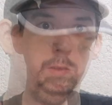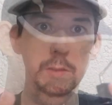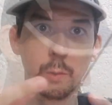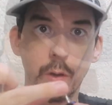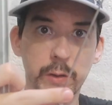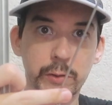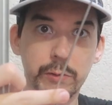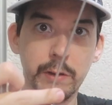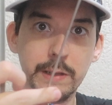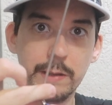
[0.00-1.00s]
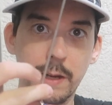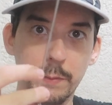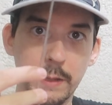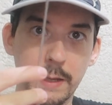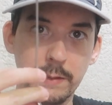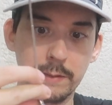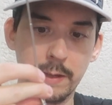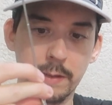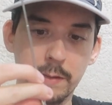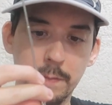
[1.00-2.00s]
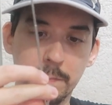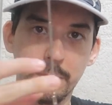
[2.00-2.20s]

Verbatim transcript: So I'll straighten out the antenna,